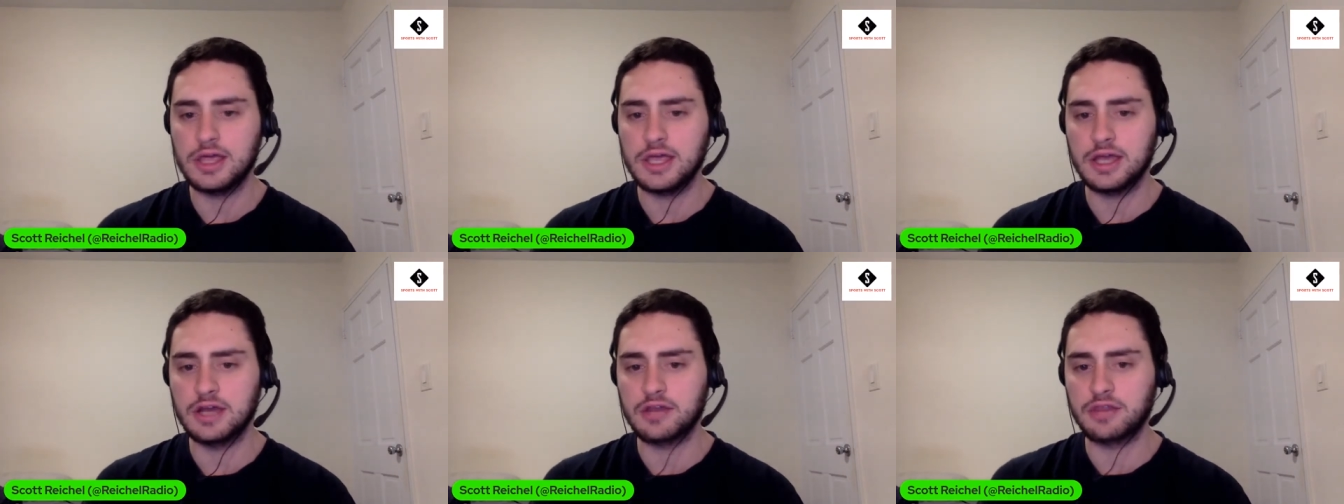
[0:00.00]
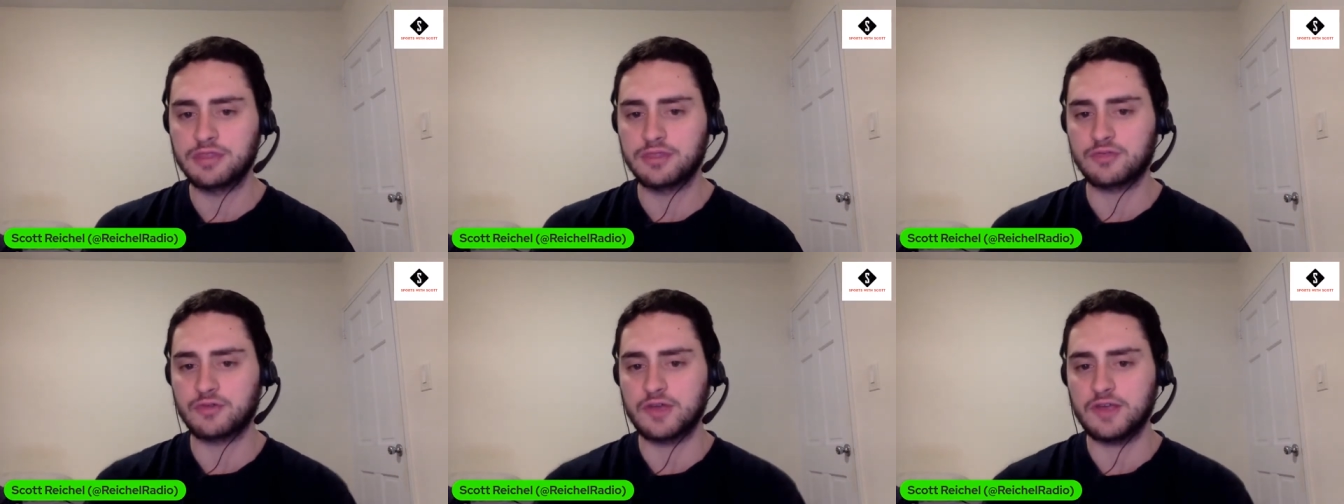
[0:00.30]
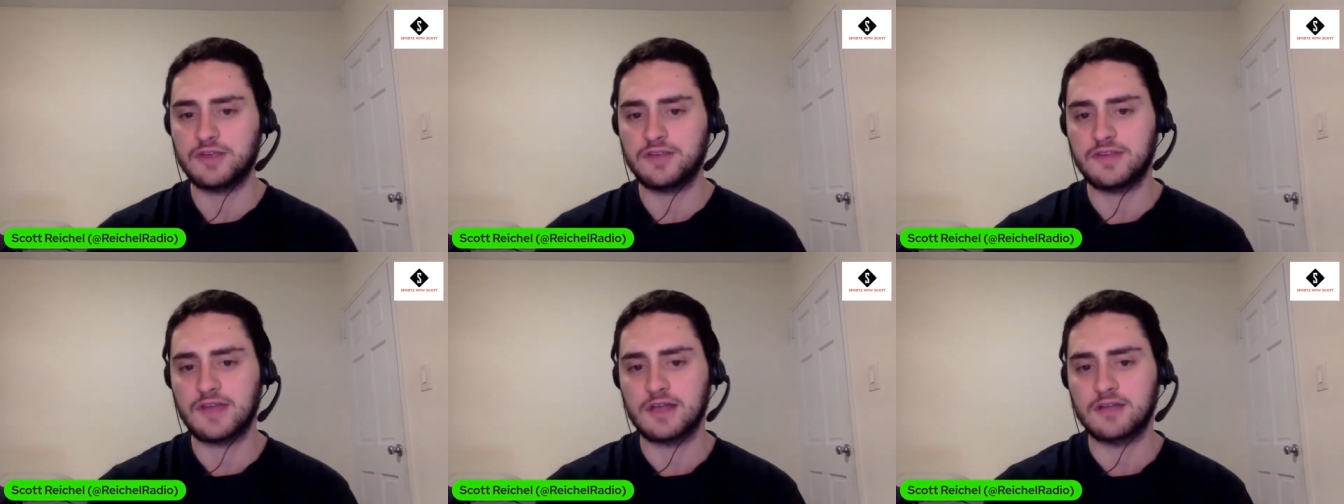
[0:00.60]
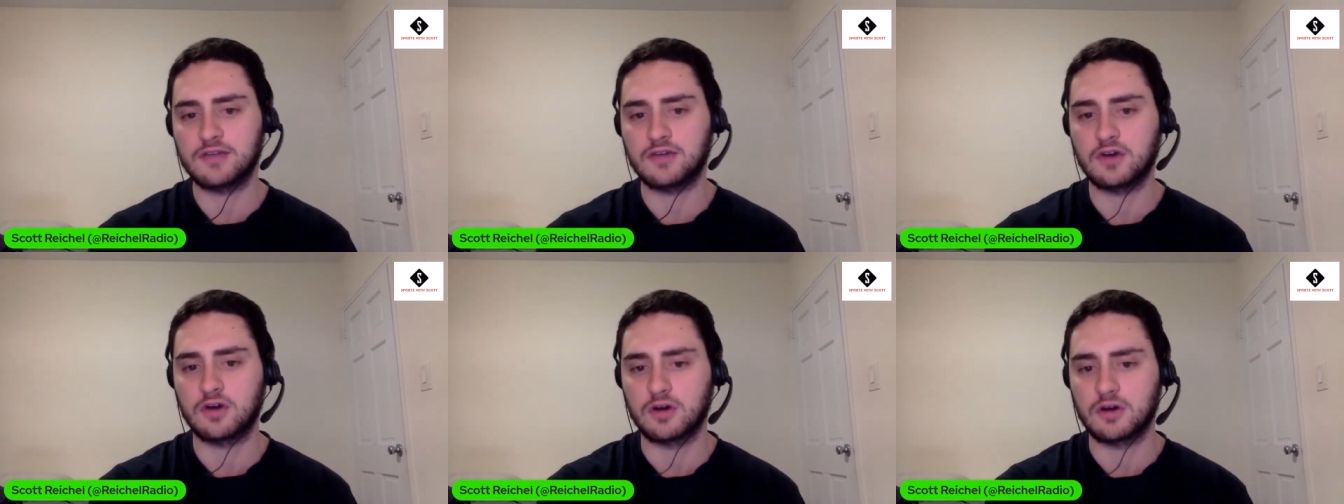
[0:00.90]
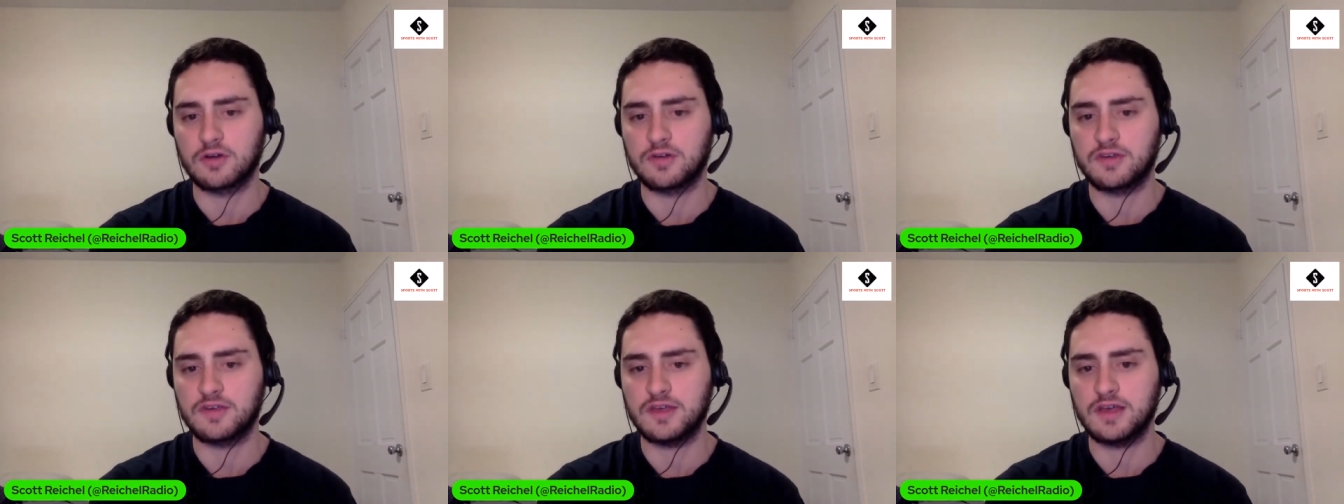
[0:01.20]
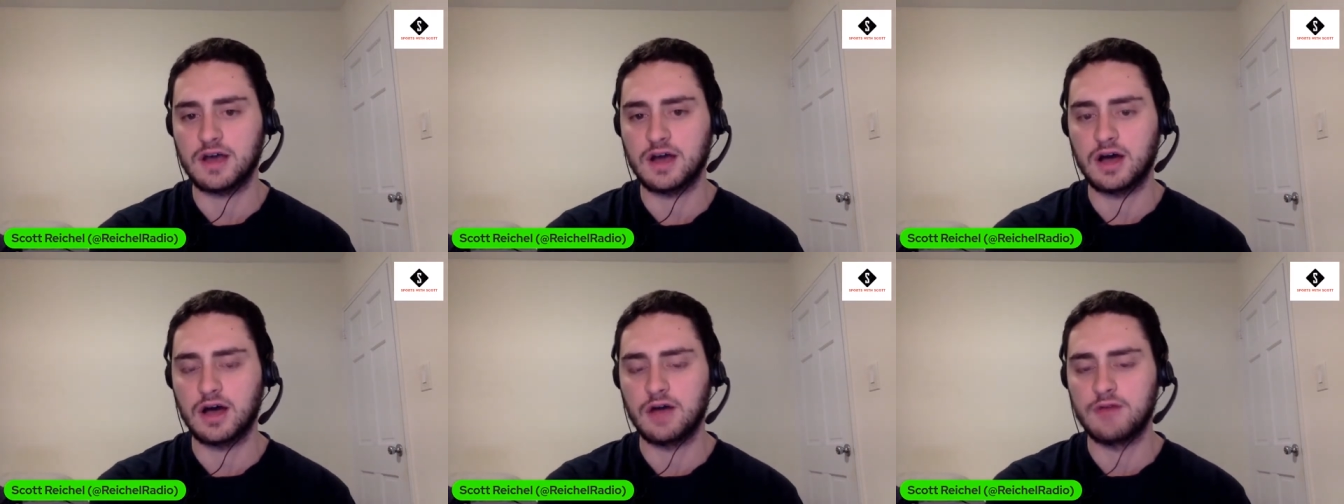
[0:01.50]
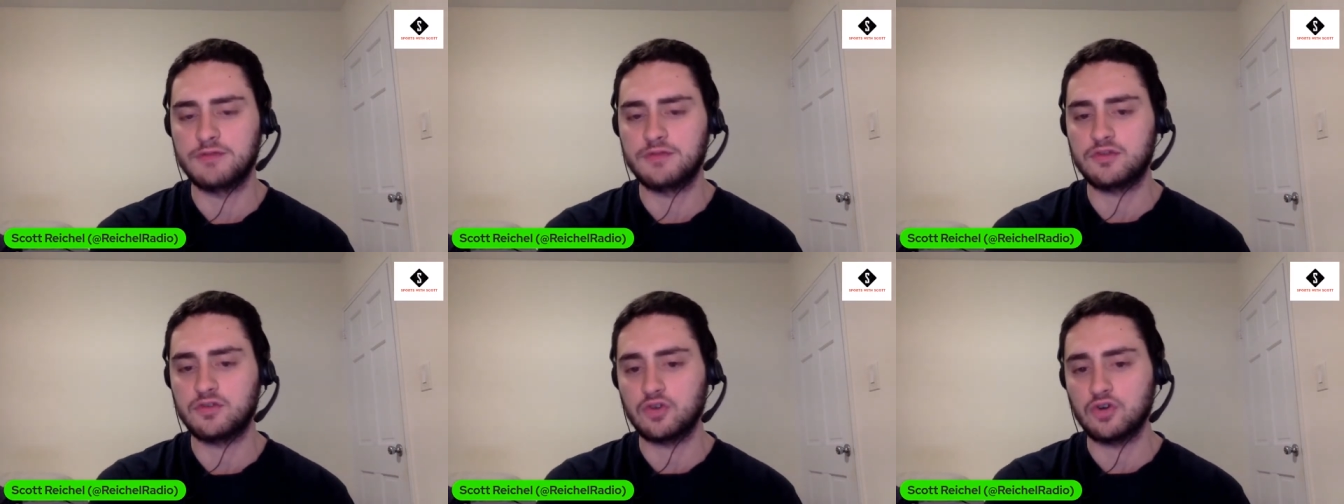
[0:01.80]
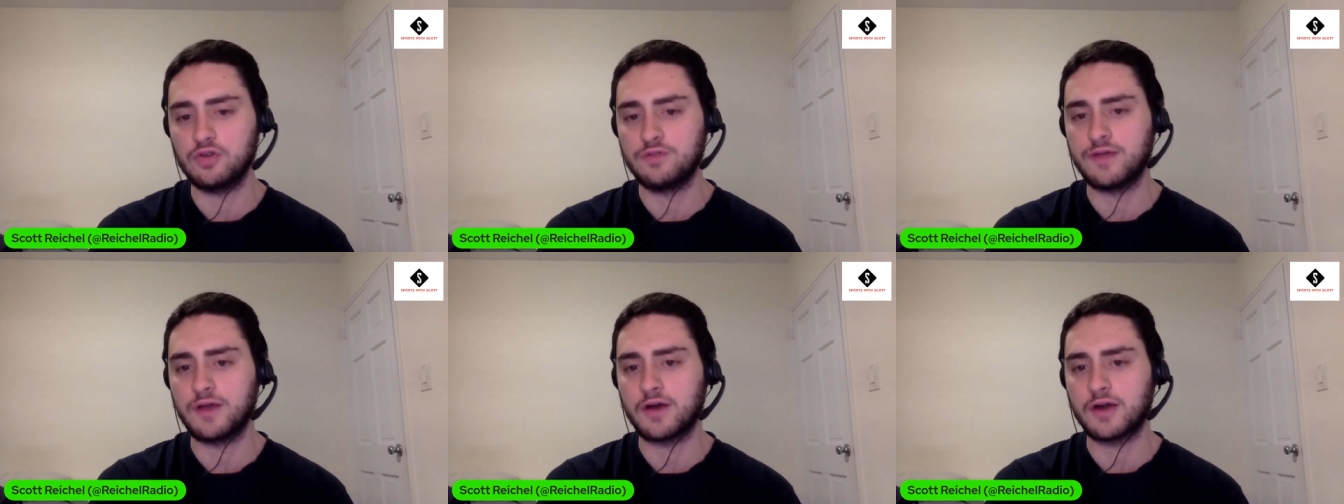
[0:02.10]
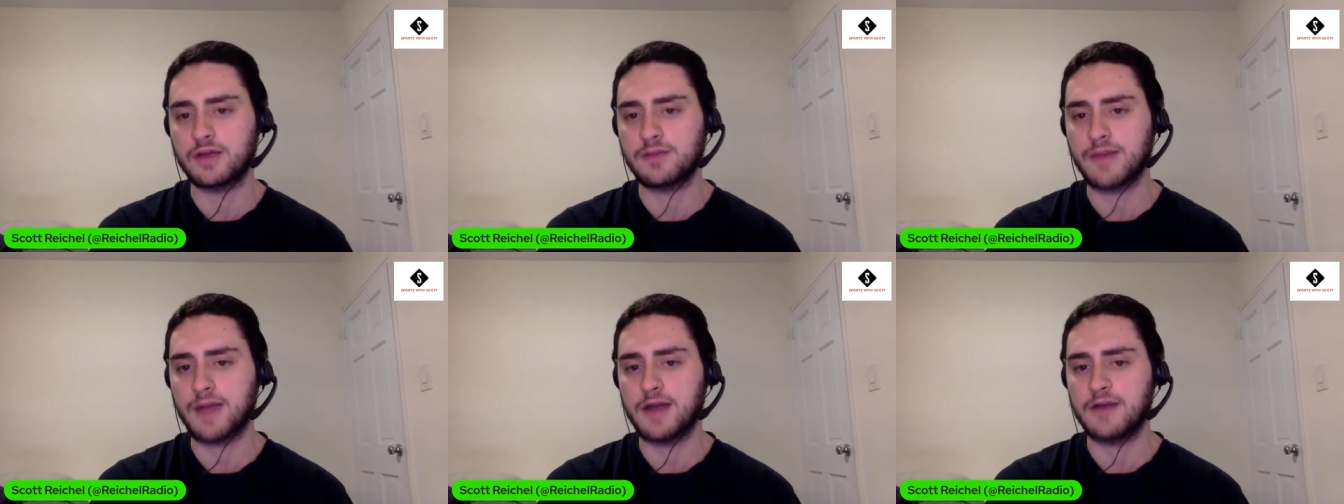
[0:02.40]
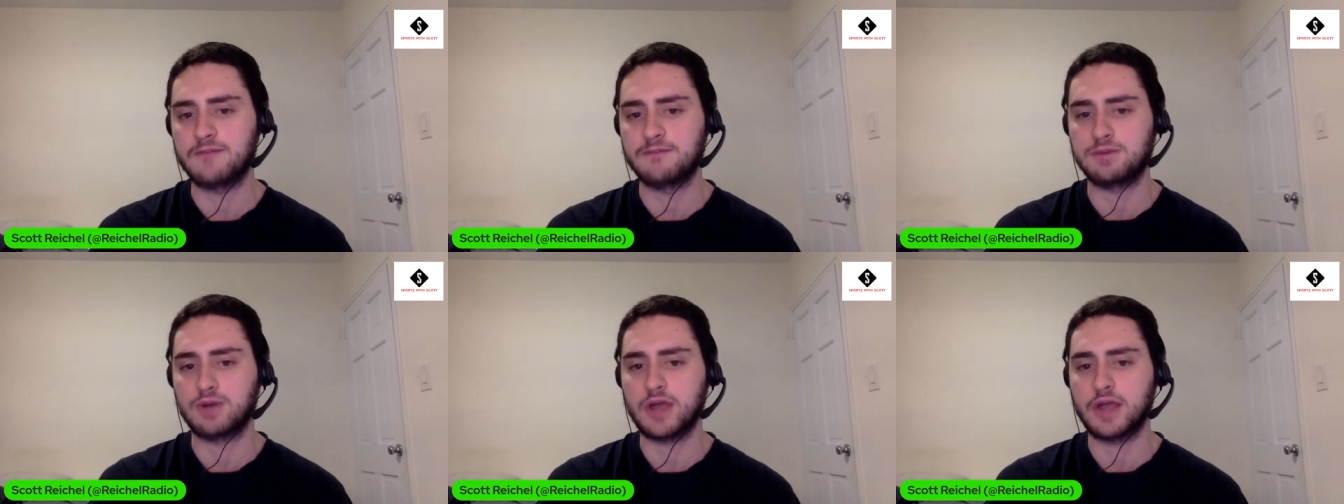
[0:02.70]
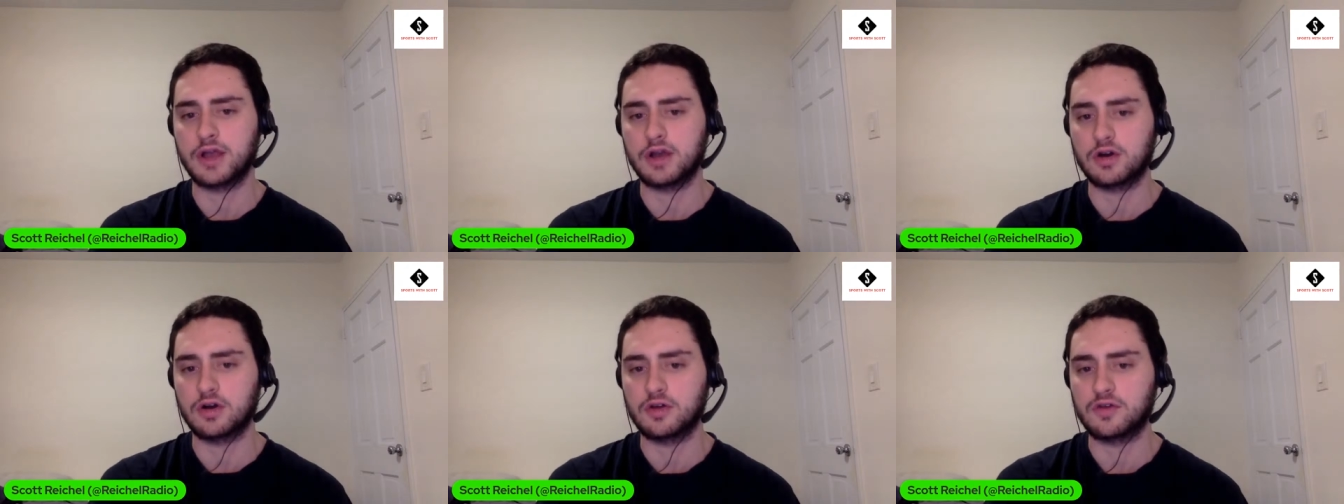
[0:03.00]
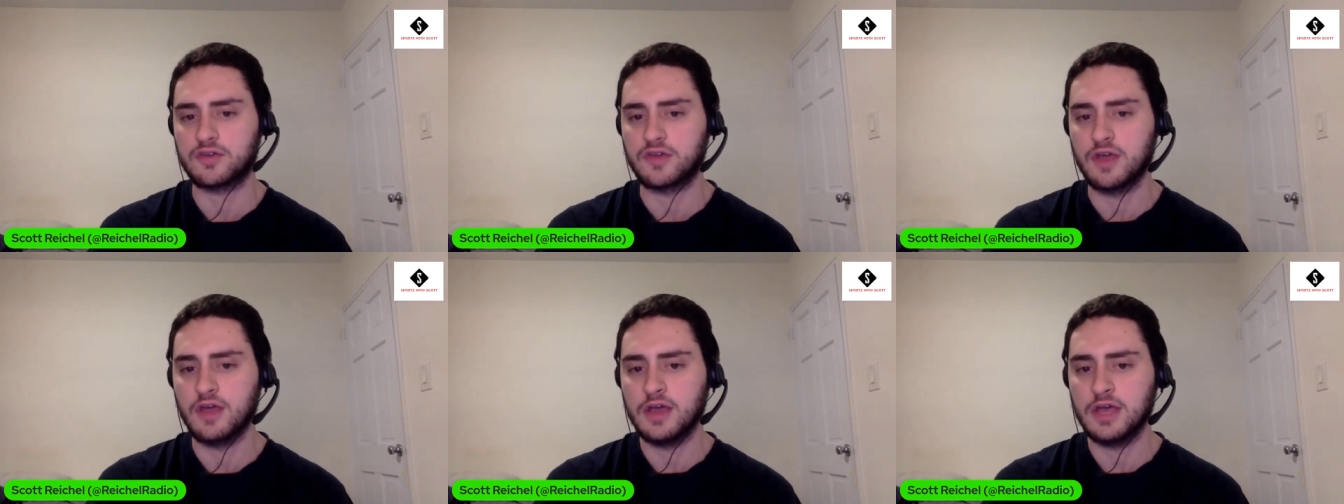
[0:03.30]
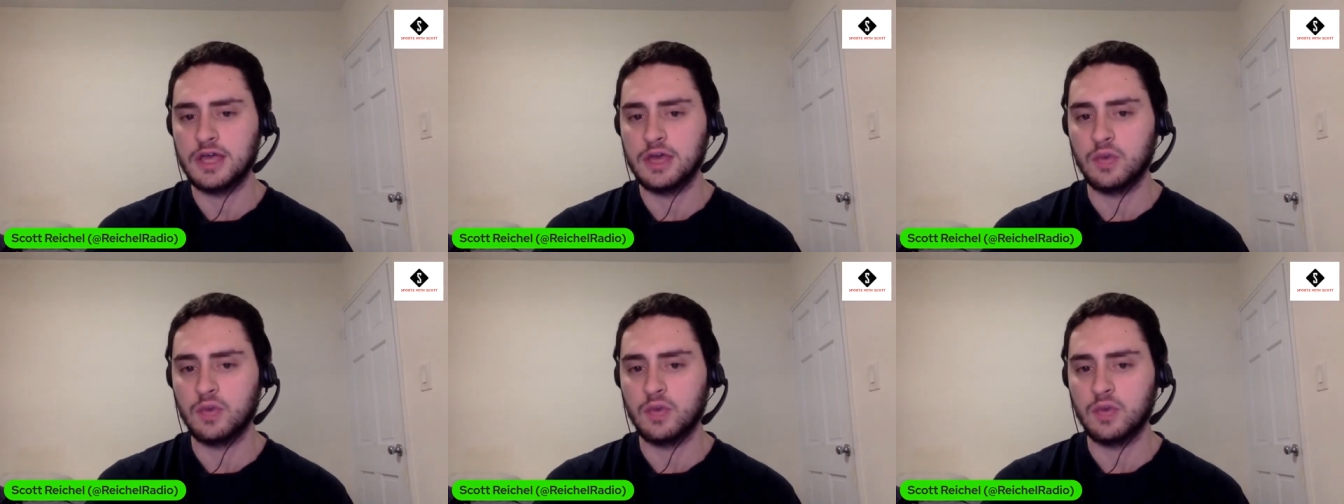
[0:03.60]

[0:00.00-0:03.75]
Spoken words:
in 3 sets, courtesy of 2 very competitive breakers.